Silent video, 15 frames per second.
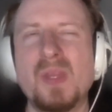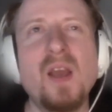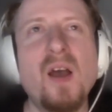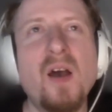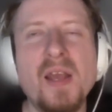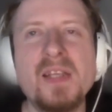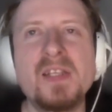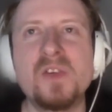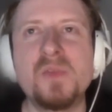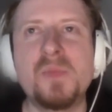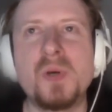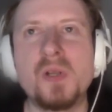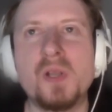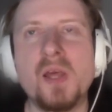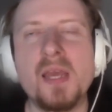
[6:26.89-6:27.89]
Kind of,
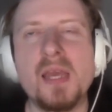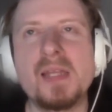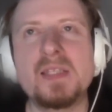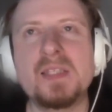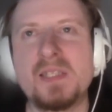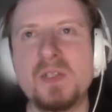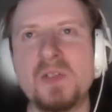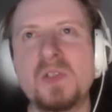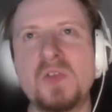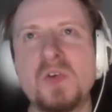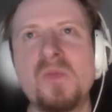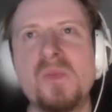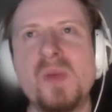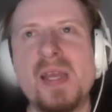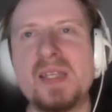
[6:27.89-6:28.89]
but like it still
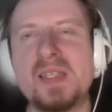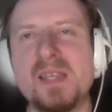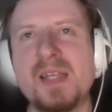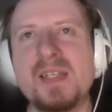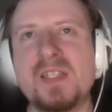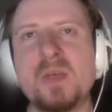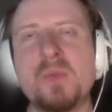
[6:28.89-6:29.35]
sort of made sense.